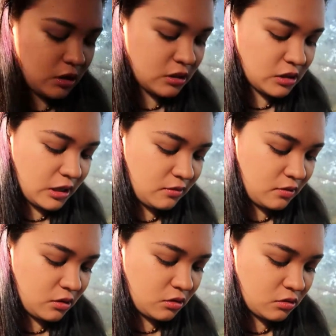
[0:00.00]
It's kind of
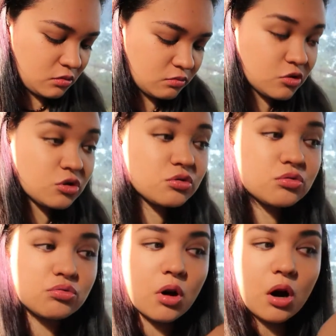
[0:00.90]
a little
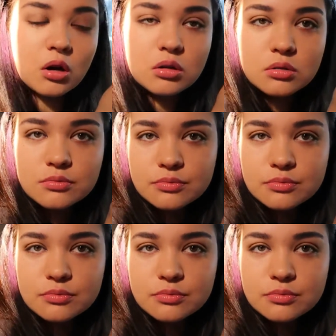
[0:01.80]
strong